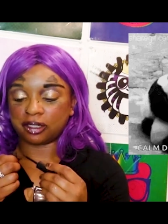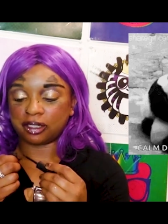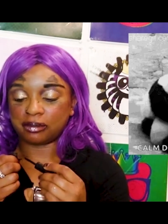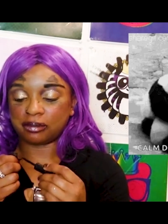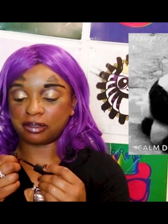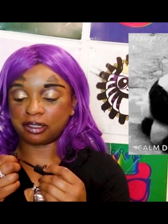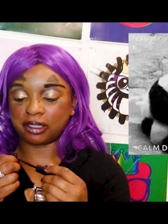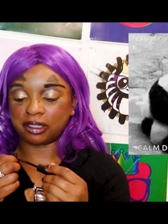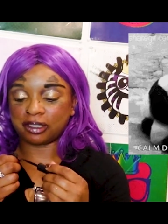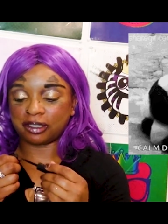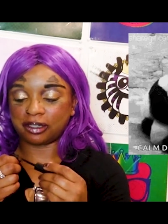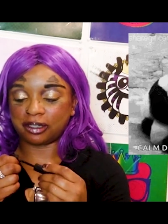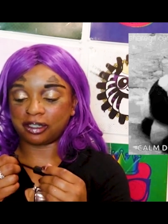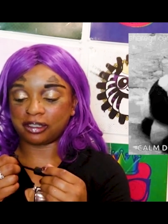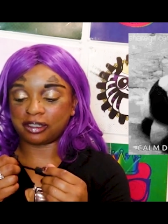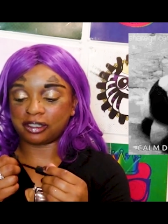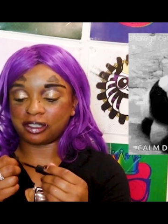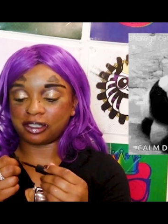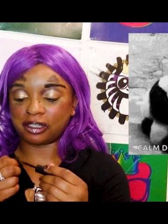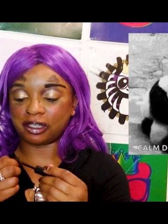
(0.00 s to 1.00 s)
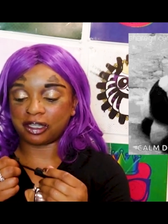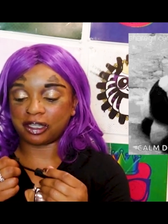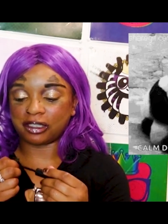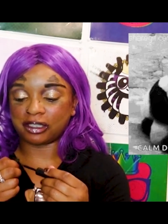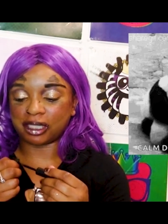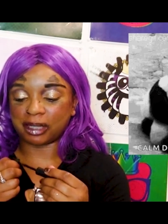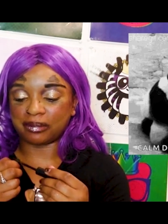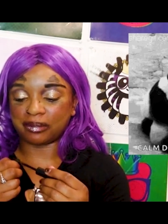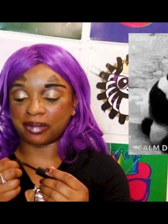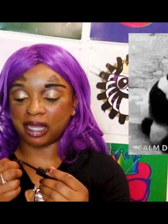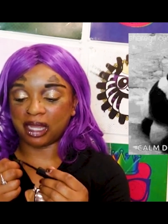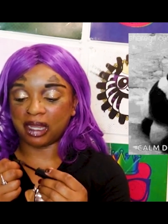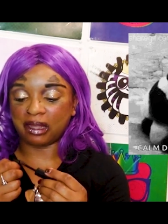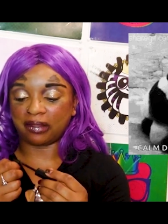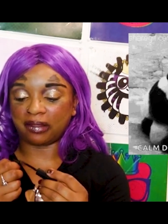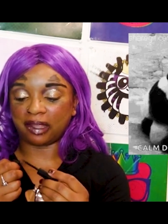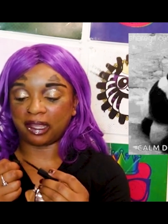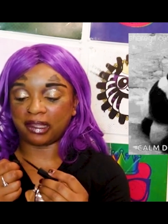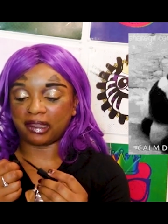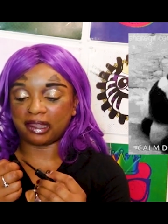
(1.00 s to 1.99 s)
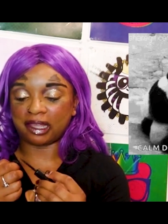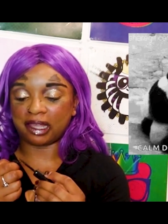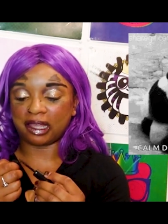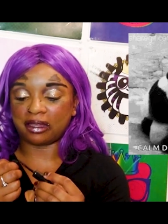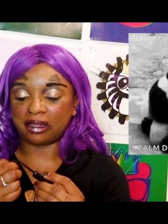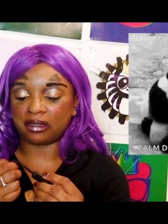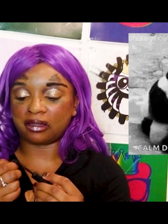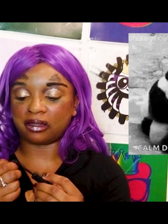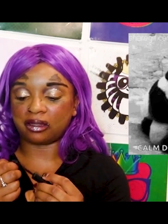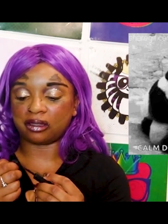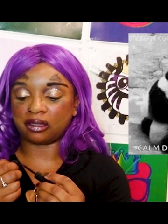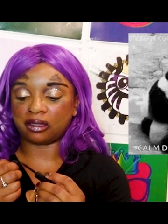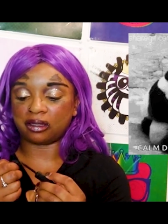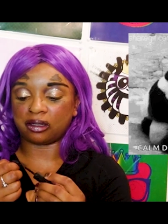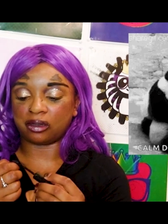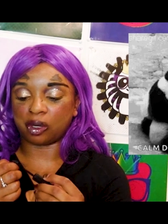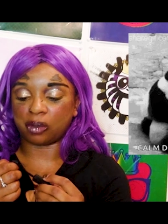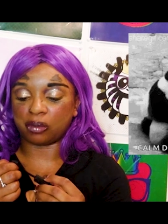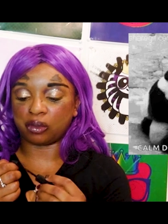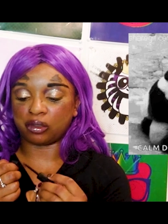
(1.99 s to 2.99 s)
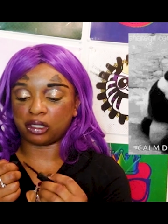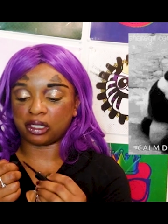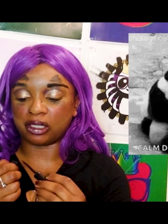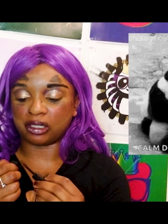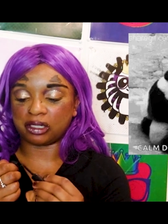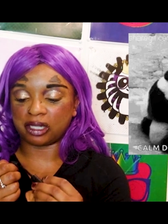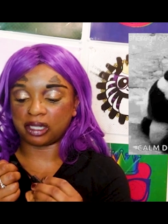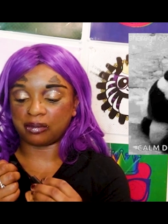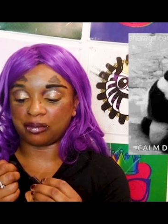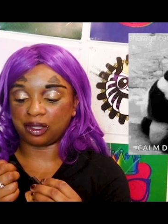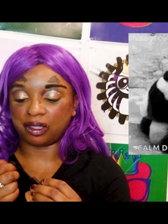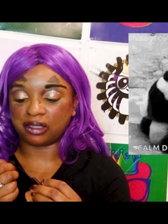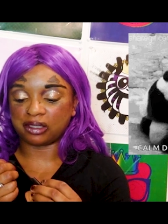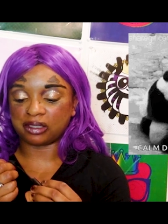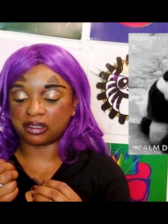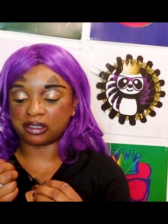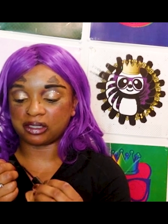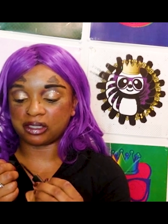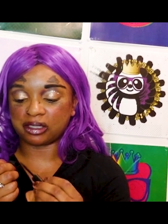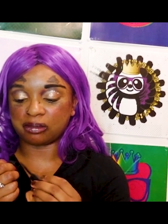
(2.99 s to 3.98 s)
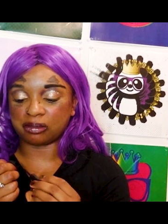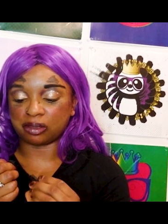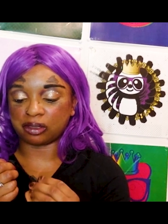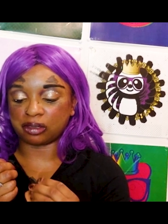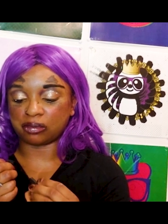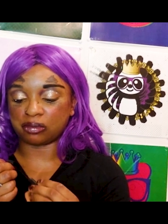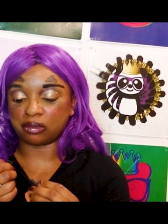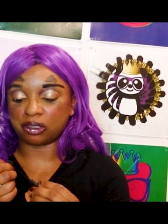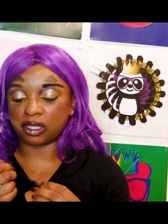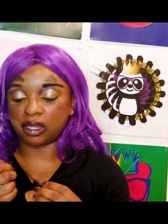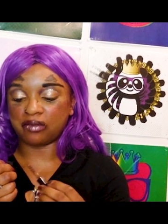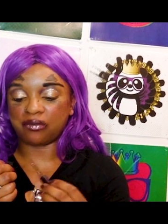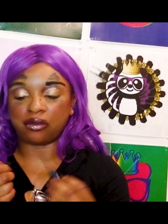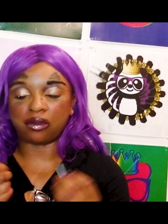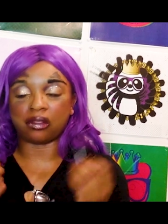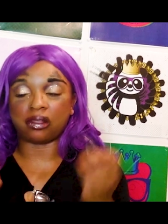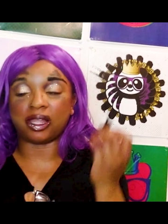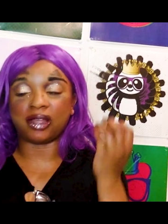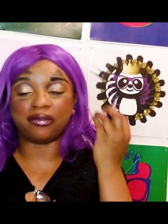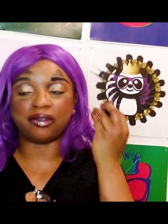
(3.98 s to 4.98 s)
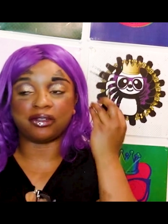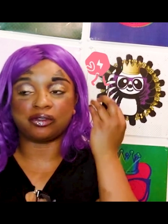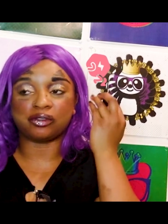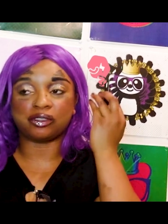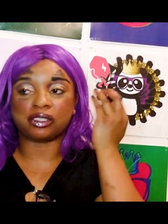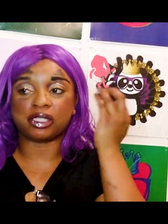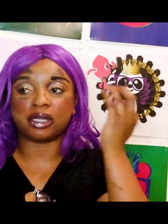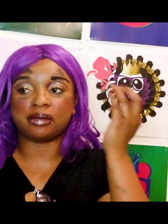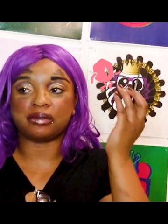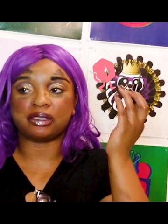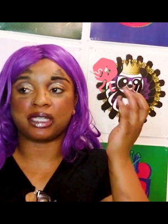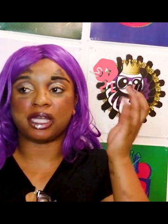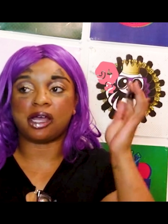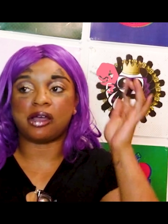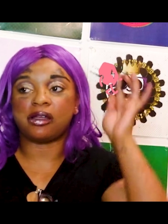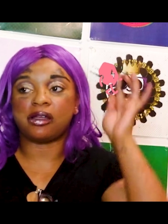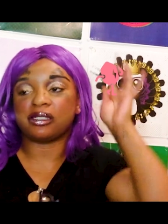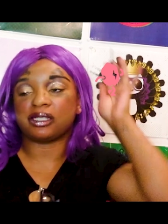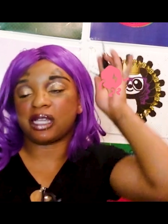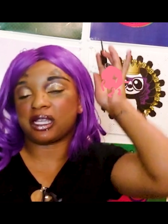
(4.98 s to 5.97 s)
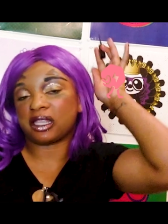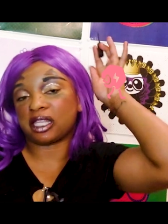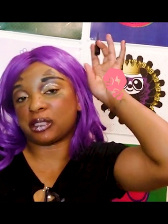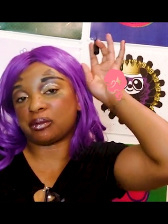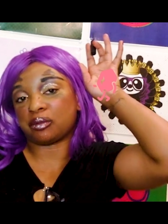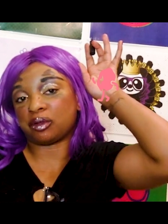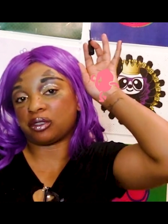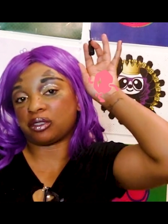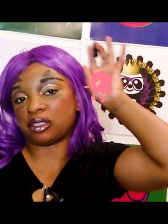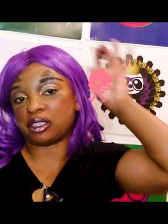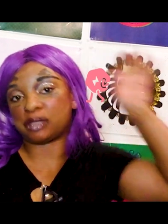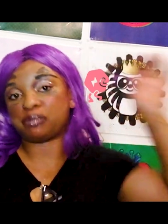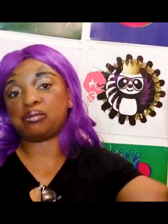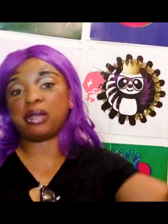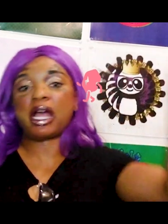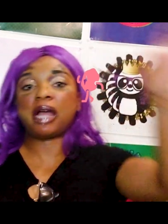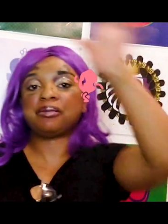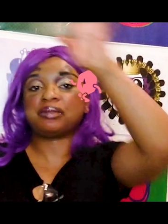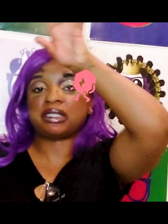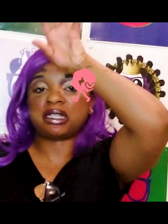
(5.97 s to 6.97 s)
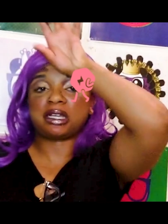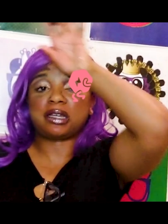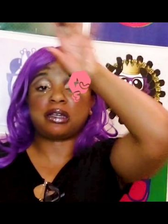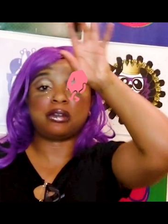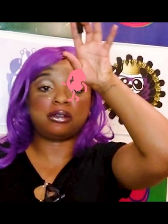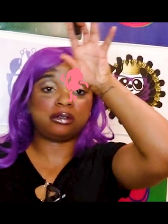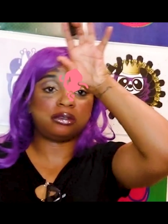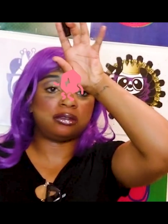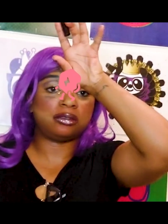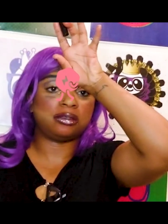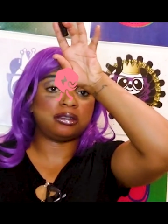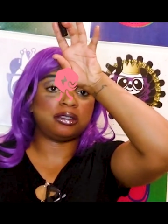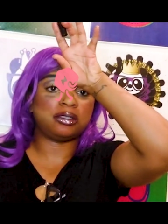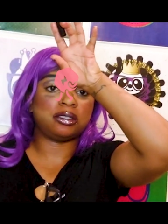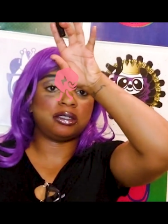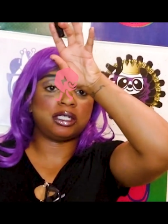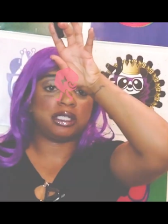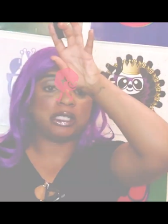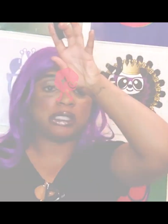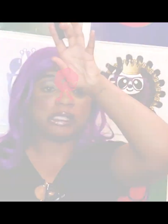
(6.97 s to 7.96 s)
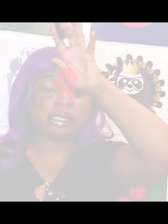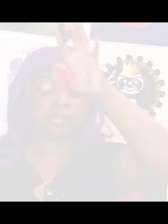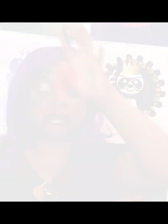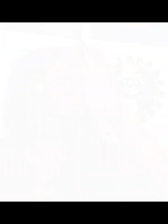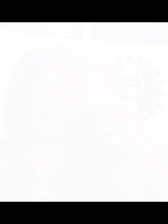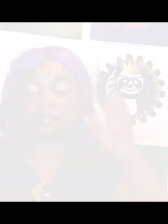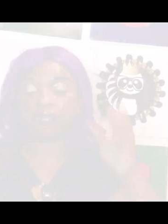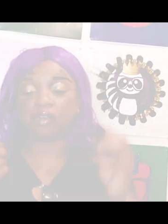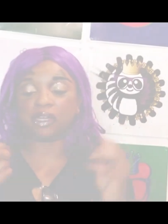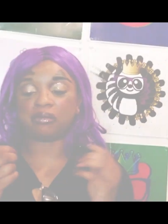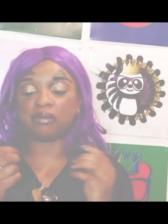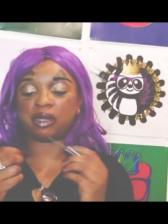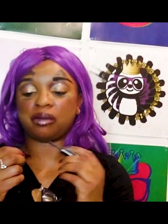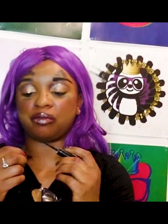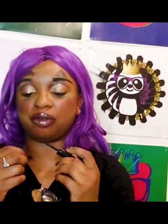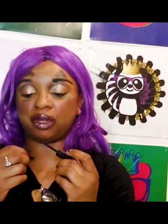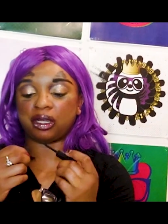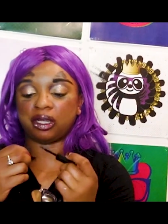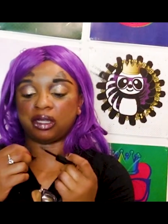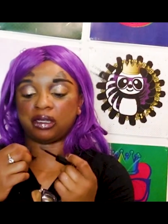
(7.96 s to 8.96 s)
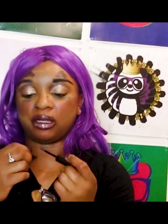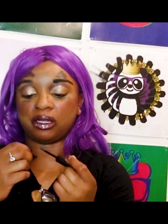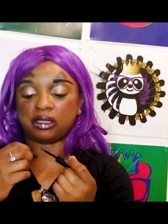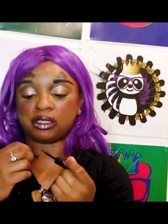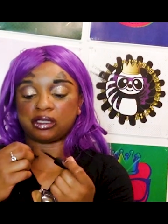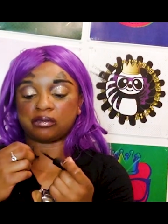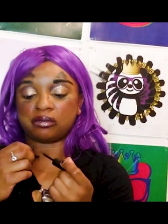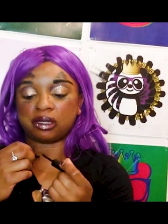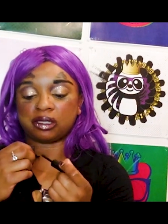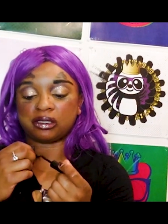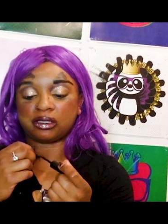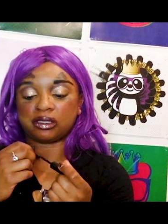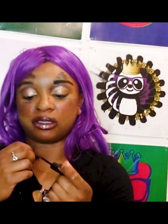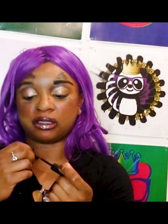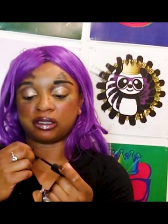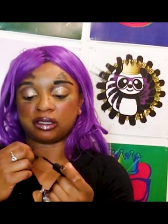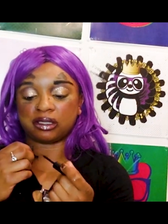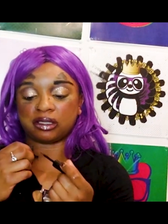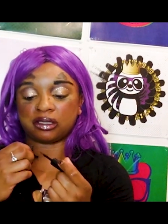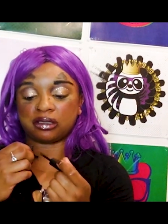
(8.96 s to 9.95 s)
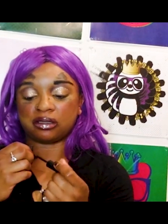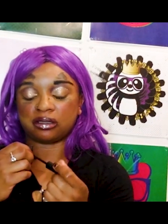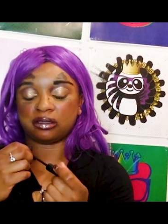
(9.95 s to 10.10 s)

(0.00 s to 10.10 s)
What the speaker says: It's really exhausting, like, because I'm not like that on a normal day-to-day basis, but it's whenever love interest comes out, it's like this person just pops out just in front of my brain and just wants to like